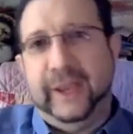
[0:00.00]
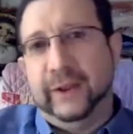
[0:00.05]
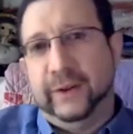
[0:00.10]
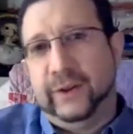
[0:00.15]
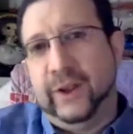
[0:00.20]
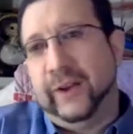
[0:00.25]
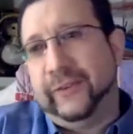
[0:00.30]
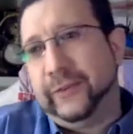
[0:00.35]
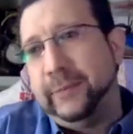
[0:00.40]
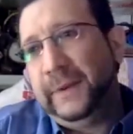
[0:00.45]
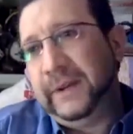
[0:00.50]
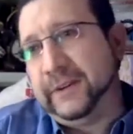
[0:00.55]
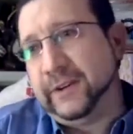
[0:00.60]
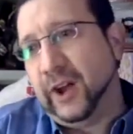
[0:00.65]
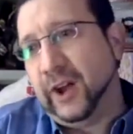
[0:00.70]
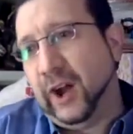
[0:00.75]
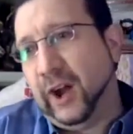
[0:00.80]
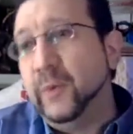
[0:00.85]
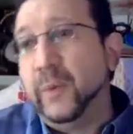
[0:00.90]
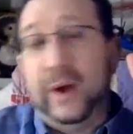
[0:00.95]
God forbid.
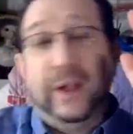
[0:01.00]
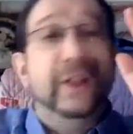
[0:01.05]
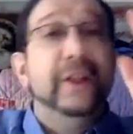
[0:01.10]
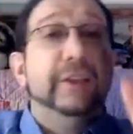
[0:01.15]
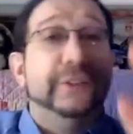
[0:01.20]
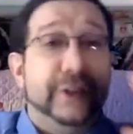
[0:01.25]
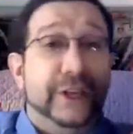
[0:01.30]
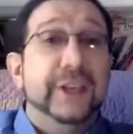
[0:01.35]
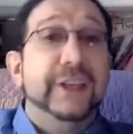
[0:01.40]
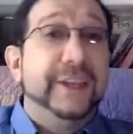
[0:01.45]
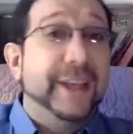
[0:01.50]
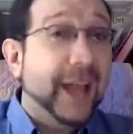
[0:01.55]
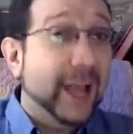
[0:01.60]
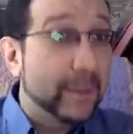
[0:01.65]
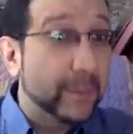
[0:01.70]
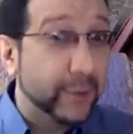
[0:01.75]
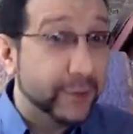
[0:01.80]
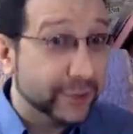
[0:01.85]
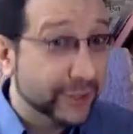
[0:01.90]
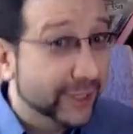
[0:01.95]
Well, see,
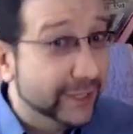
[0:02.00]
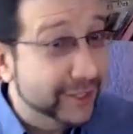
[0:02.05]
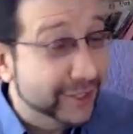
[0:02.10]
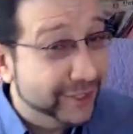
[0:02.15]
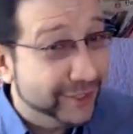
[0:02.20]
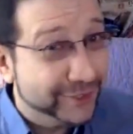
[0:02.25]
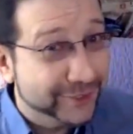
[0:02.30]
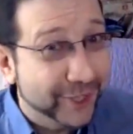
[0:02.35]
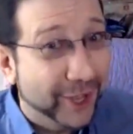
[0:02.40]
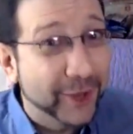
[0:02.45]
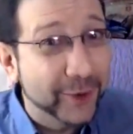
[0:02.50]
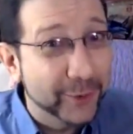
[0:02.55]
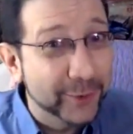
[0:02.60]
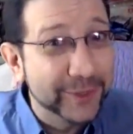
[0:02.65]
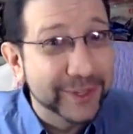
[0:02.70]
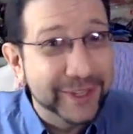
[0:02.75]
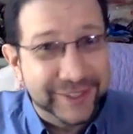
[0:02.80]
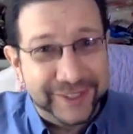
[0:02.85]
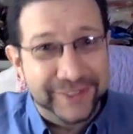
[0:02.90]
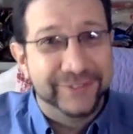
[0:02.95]
cowboys and Indians. Not
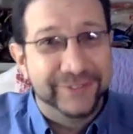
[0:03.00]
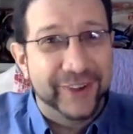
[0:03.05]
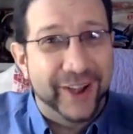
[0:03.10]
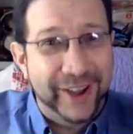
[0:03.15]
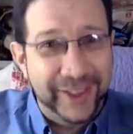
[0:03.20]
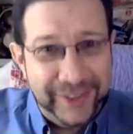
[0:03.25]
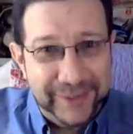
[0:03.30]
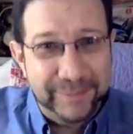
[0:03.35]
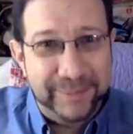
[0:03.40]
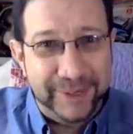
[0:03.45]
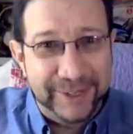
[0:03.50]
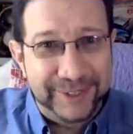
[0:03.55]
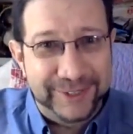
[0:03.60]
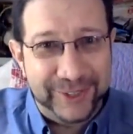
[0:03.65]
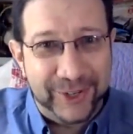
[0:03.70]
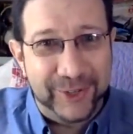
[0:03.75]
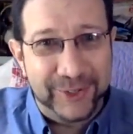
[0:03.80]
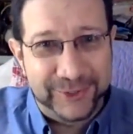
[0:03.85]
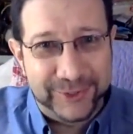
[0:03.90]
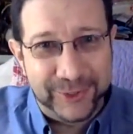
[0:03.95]
only is it violent, but it's
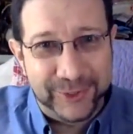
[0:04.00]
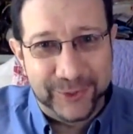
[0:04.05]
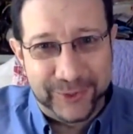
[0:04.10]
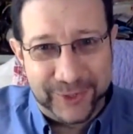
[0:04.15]
also